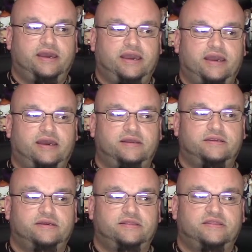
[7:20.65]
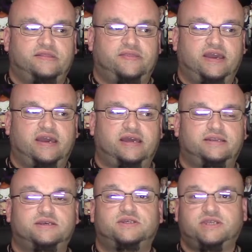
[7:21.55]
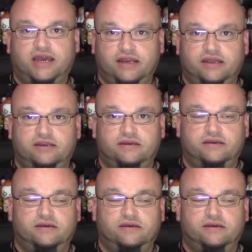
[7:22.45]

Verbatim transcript: And that they had decided